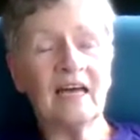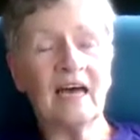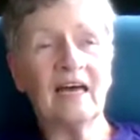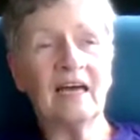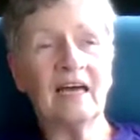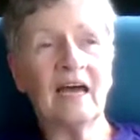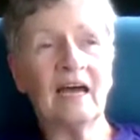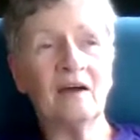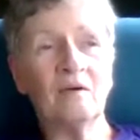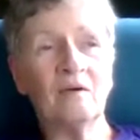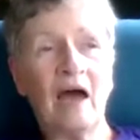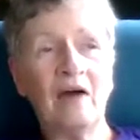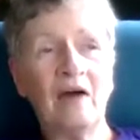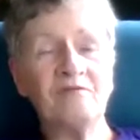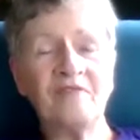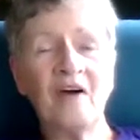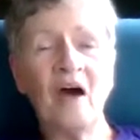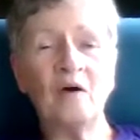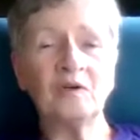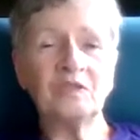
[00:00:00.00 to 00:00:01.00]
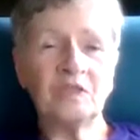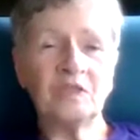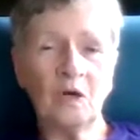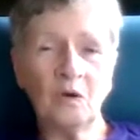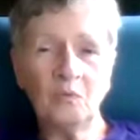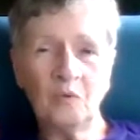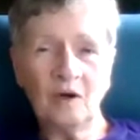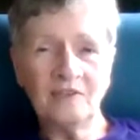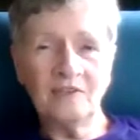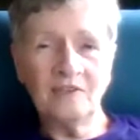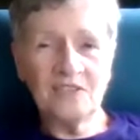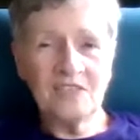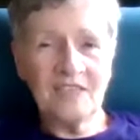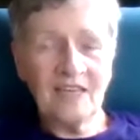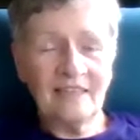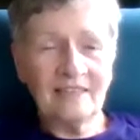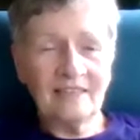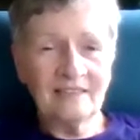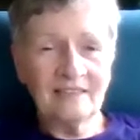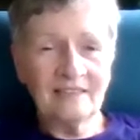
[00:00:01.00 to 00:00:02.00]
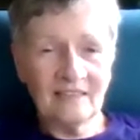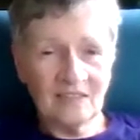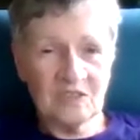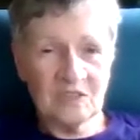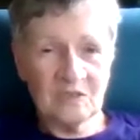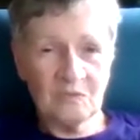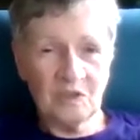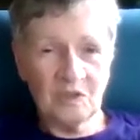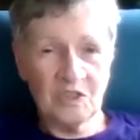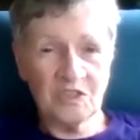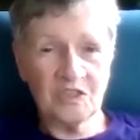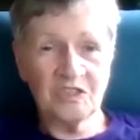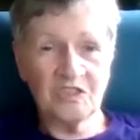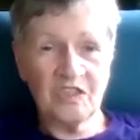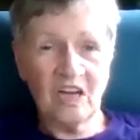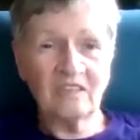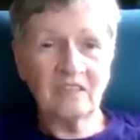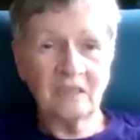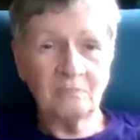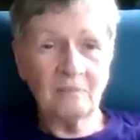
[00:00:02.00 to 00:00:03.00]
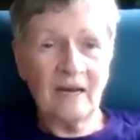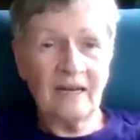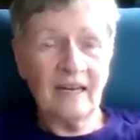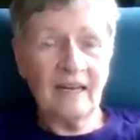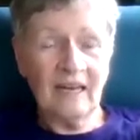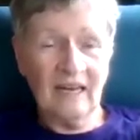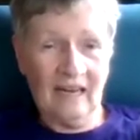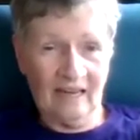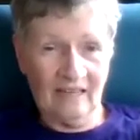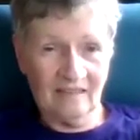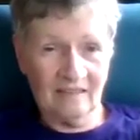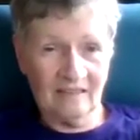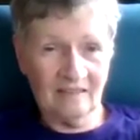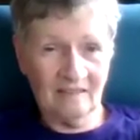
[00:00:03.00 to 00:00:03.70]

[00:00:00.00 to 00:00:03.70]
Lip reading: I found one sentence which stuck in my head.